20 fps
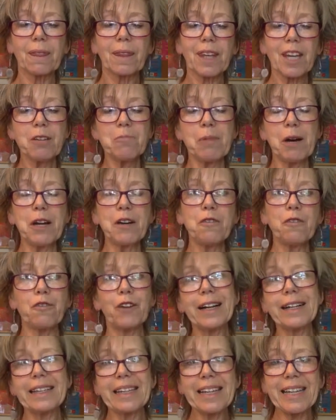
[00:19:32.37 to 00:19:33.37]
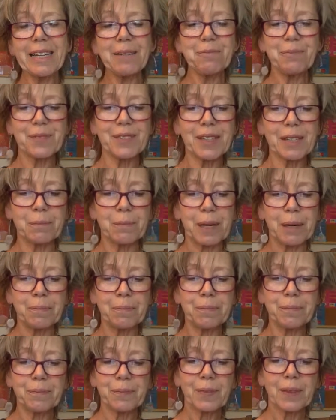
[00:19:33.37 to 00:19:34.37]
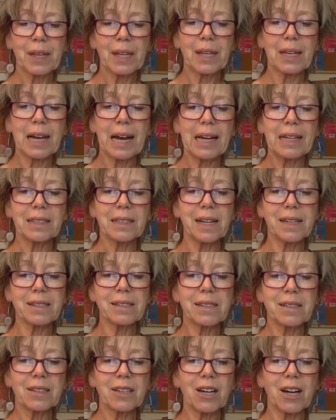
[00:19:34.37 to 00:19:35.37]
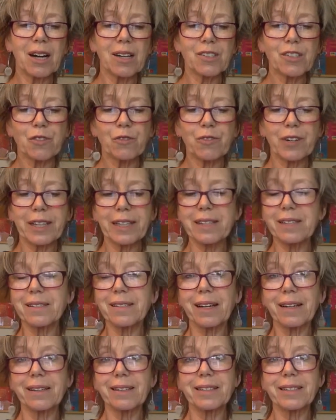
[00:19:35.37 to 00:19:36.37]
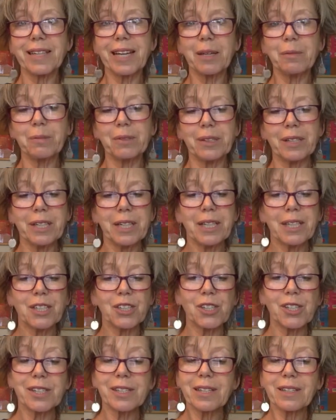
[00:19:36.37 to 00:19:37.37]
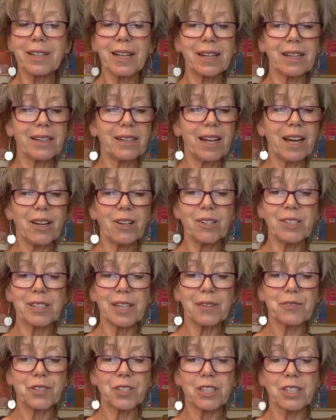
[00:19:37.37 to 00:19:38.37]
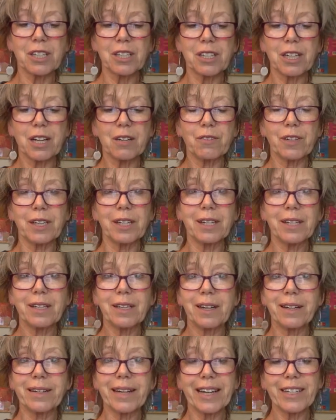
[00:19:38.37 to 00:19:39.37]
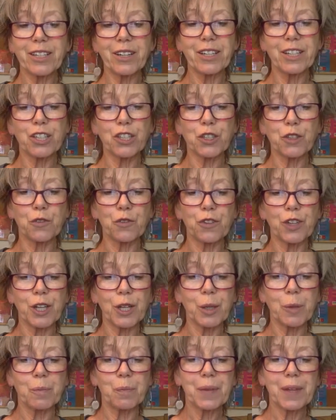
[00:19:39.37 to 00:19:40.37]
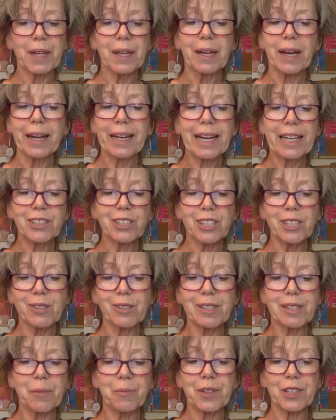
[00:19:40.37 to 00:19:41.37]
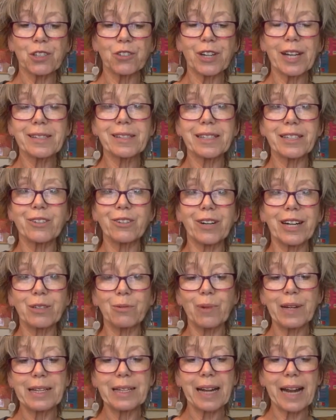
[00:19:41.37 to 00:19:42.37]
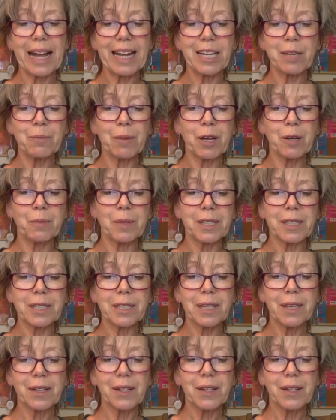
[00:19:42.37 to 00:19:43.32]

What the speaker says: "Come on, Frankie," said Mum. I glanced at the cards on Frankie's side of the table. She still had loads left to turn over, and I'd only got a few. I had to do something drastic or I'd win at any moment.